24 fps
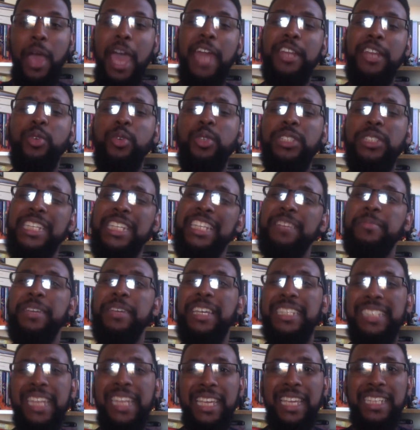And you see that
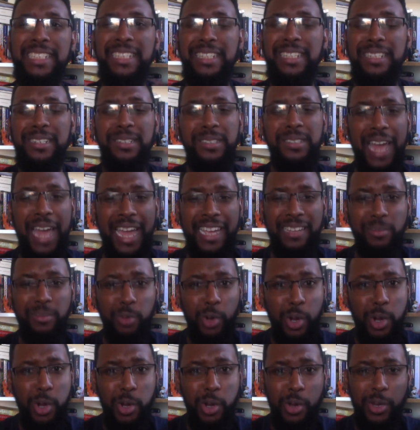because like he's a little like,
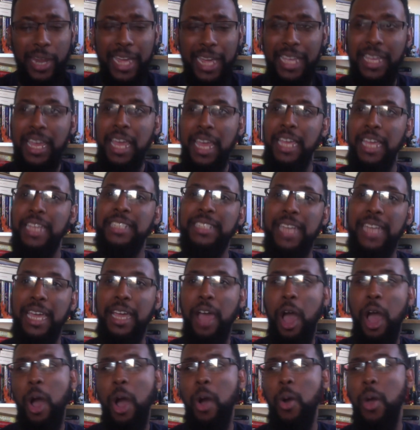whoa, like he's like,
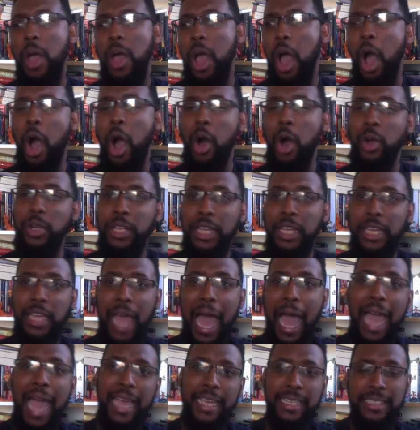oh, only
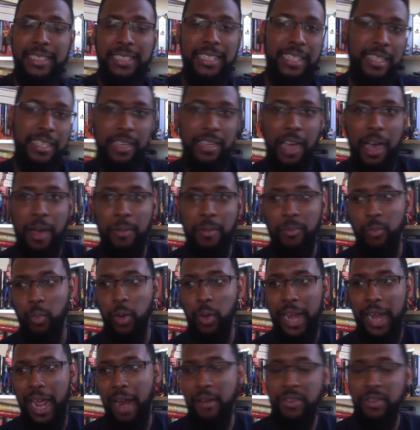I can see
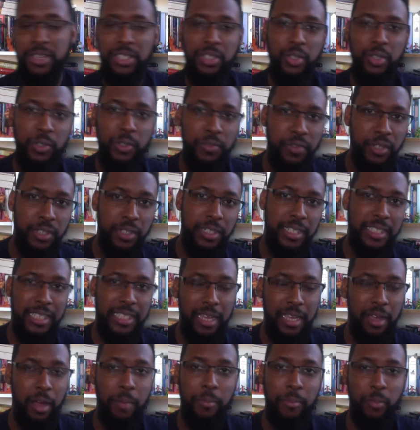what Eddie's usefulness
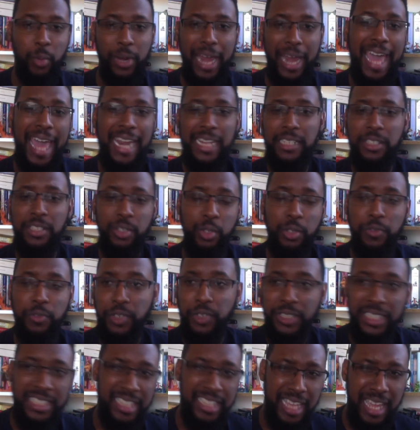
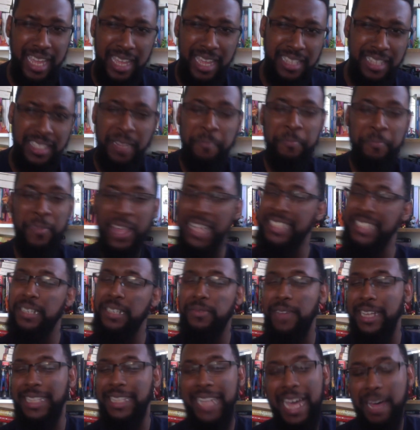is and stuff
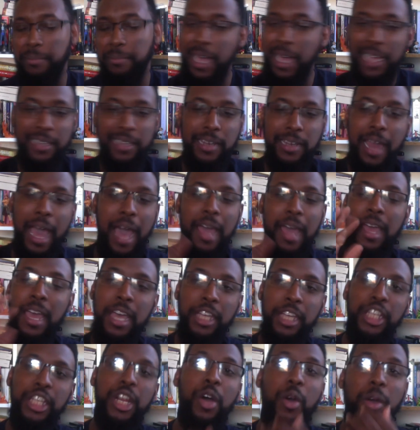like that. I'm like, nah.
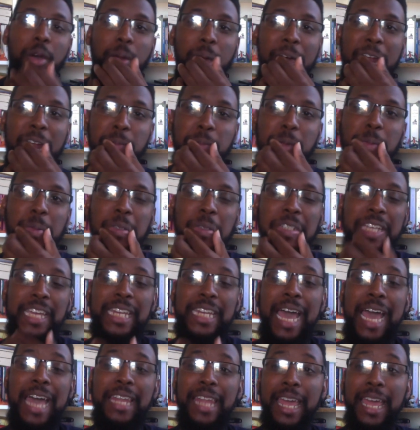You know what kind of people say that?